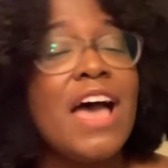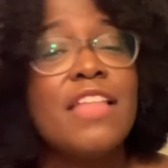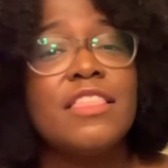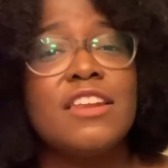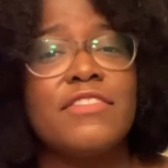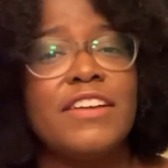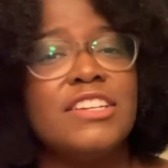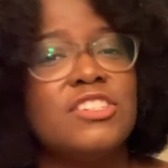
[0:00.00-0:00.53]
that
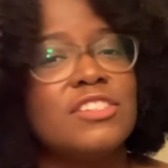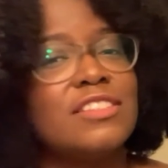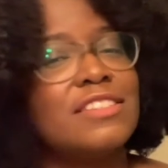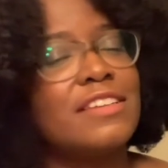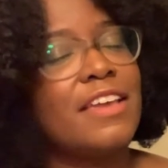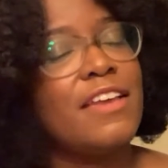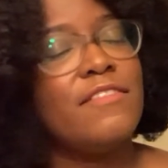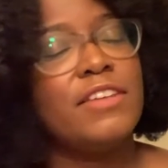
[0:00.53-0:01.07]
if I
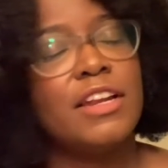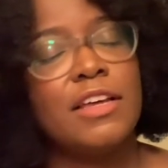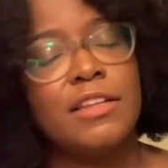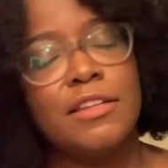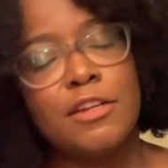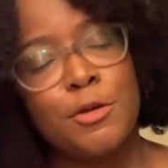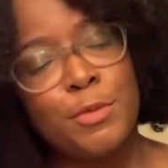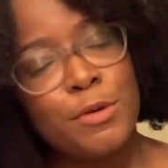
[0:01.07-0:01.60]
just gave it a
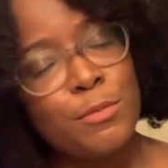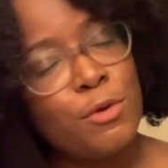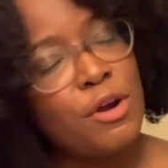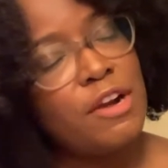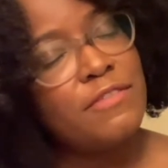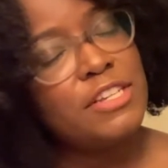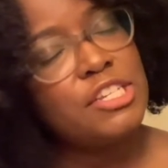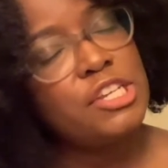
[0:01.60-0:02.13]
little bit more
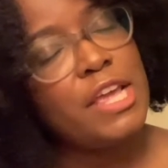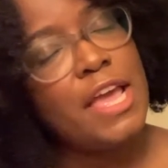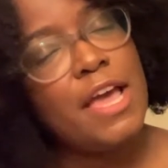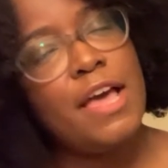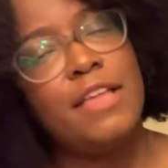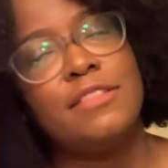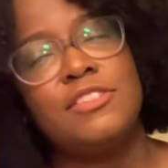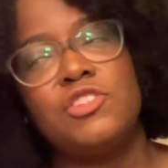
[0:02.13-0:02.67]
of a
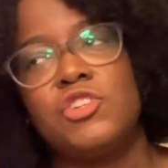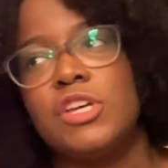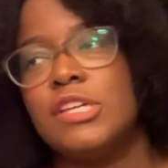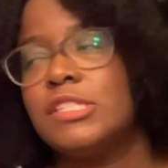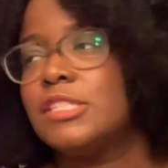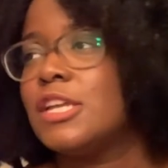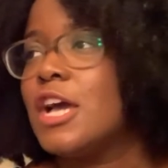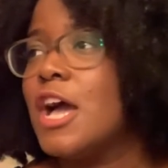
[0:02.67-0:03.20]
chance,
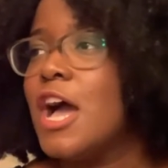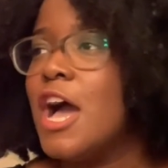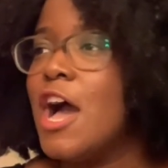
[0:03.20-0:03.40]
just